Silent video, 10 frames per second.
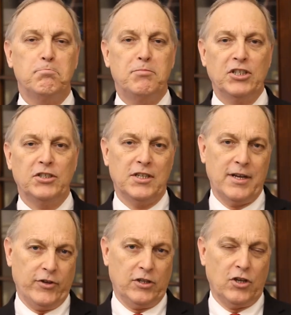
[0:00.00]
billion
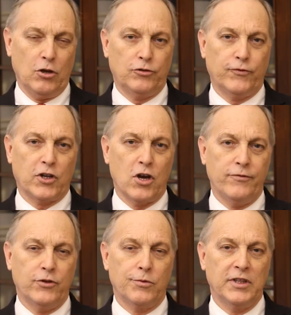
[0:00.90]
of it goes for
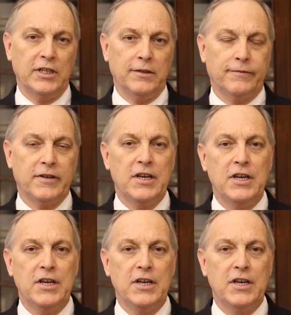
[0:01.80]
COVID relief.